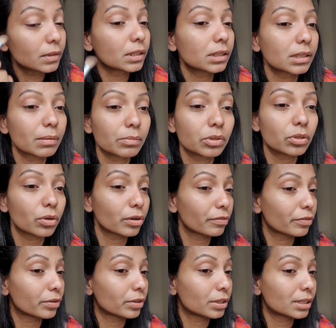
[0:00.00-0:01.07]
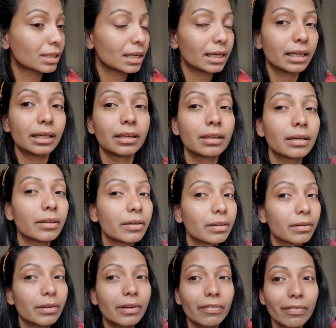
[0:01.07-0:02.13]
Some sort of a silly
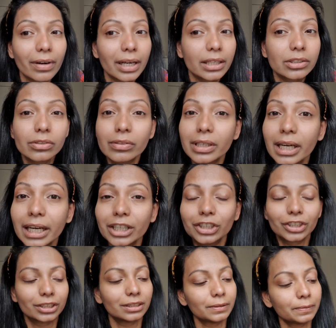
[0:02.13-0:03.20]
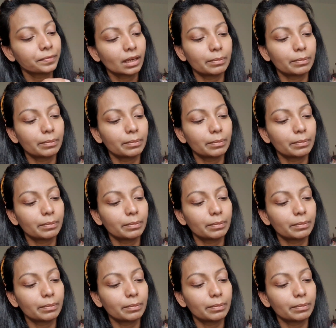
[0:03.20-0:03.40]
reflex reaction.